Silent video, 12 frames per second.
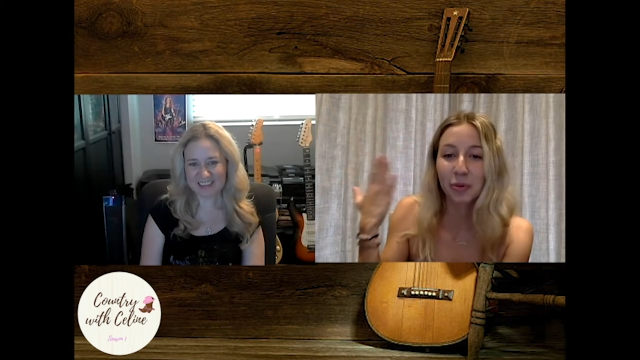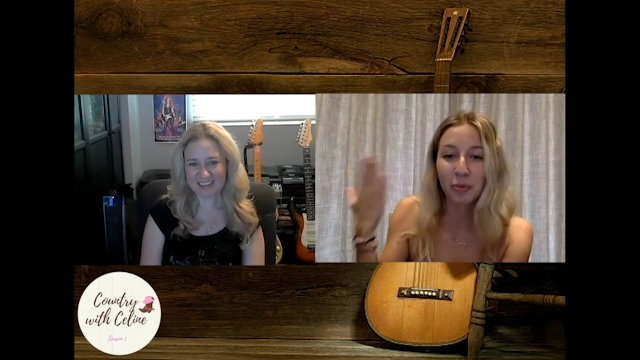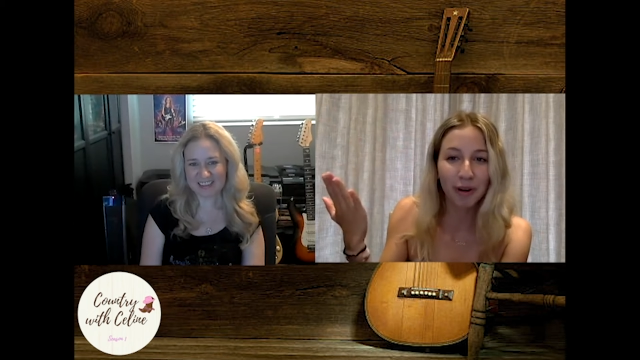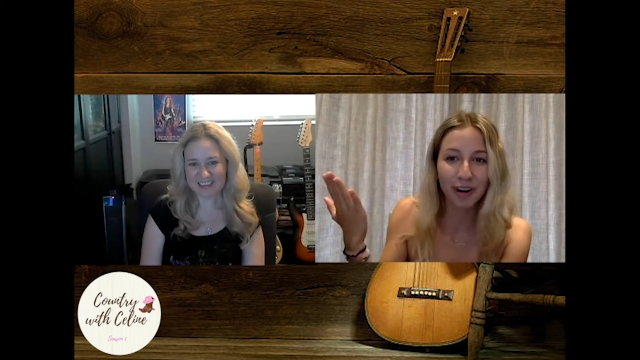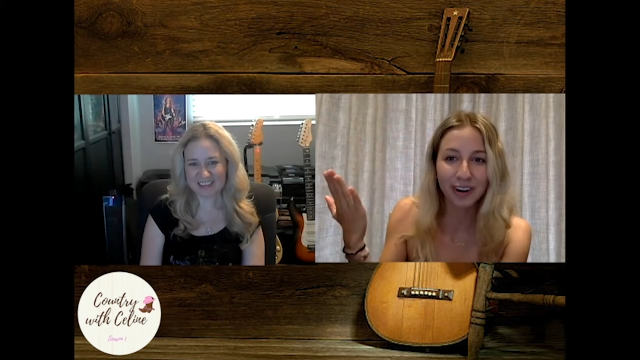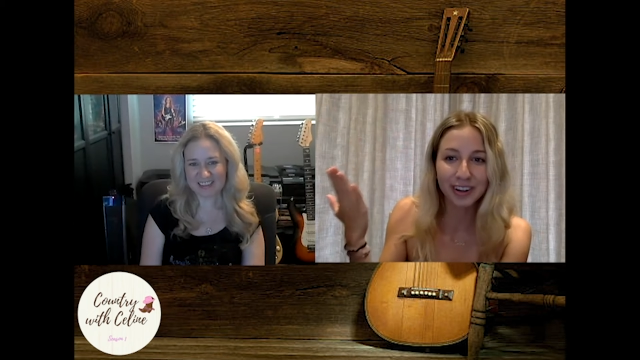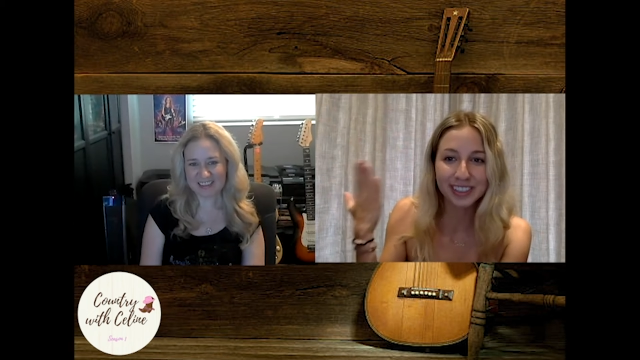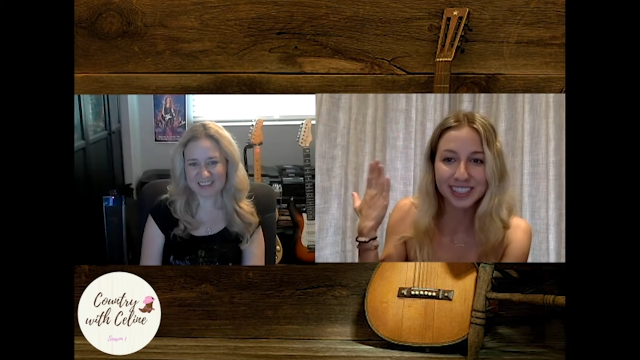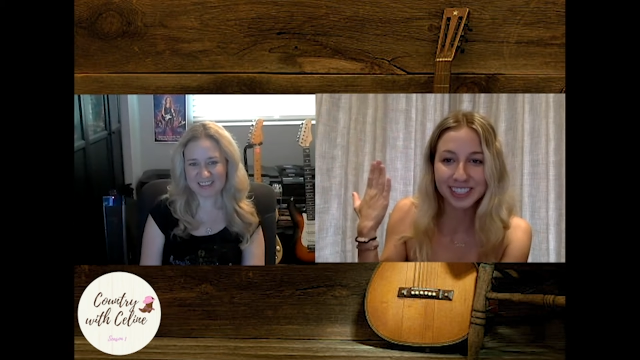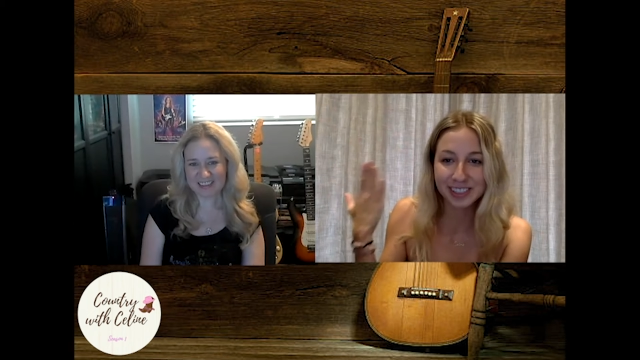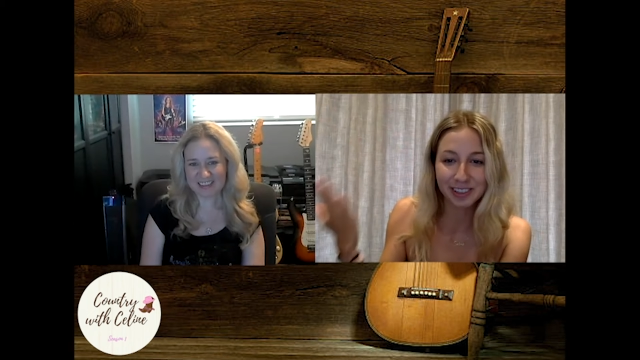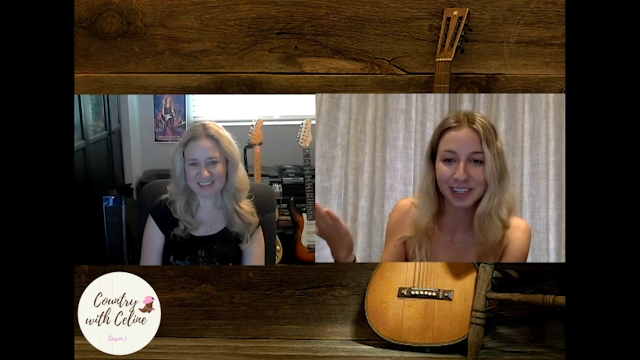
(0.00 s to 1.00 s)
Speaker 1: the world
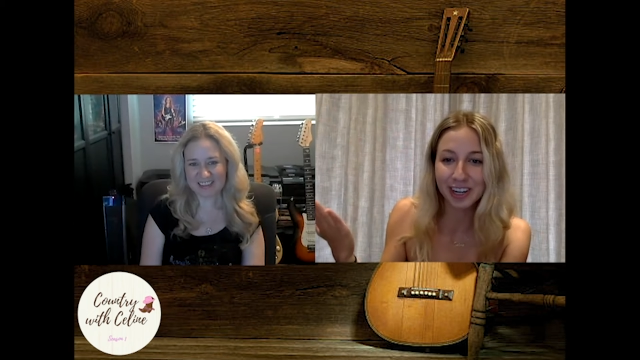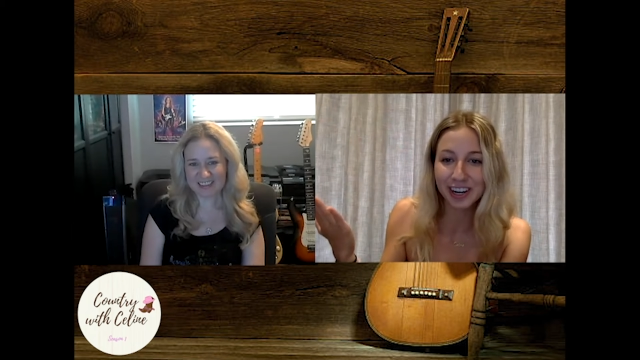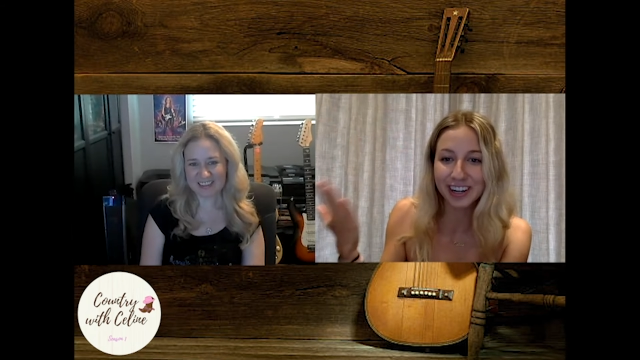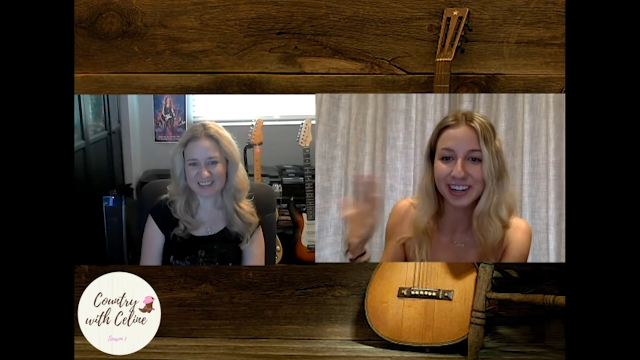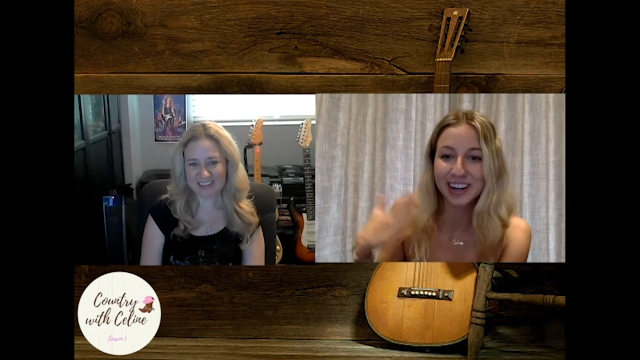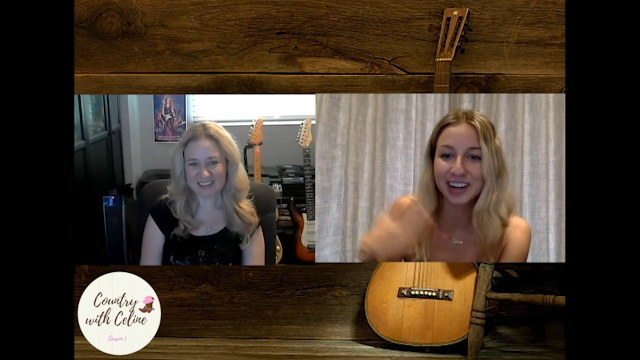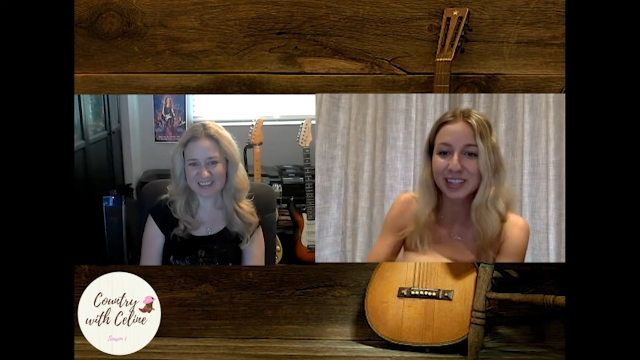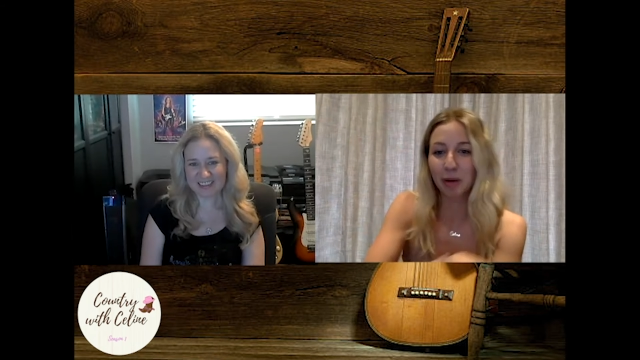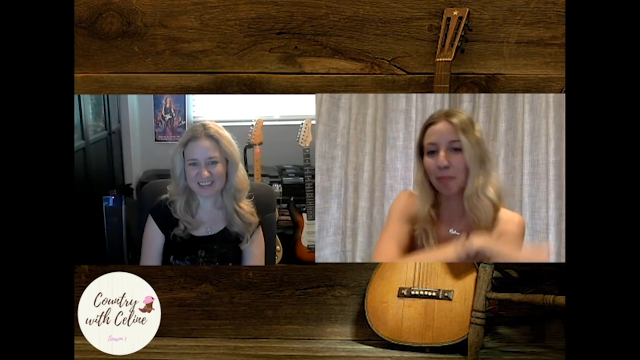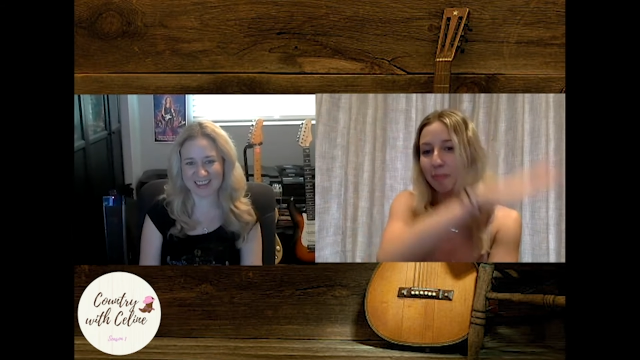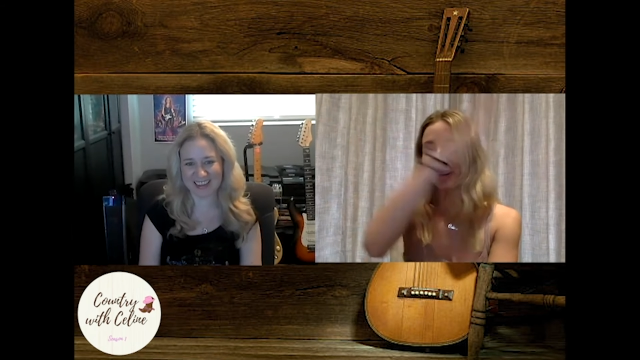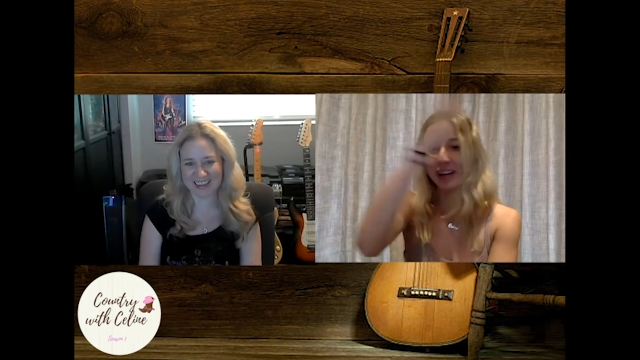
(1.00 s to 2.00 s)
did you learn
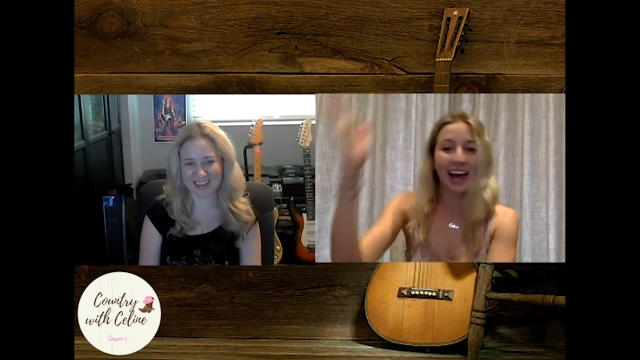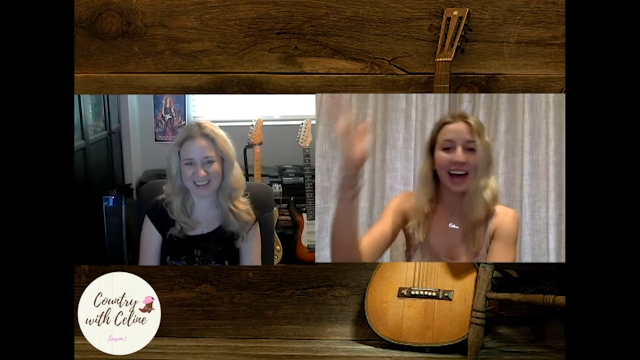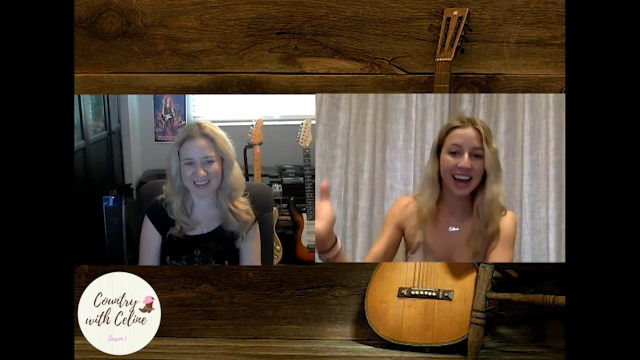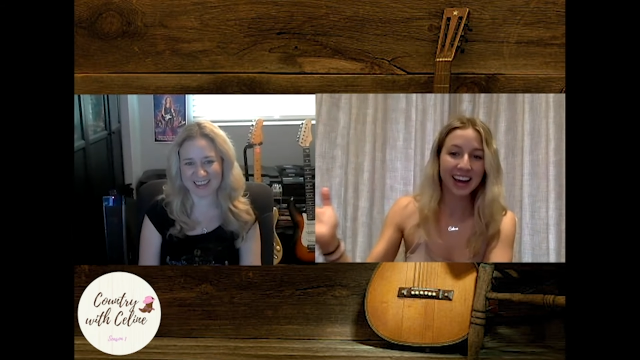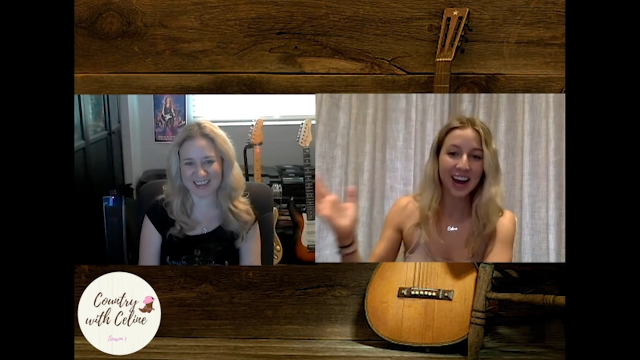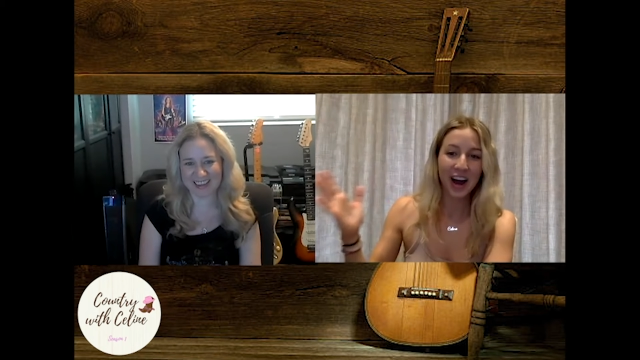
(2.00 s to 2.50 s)
to play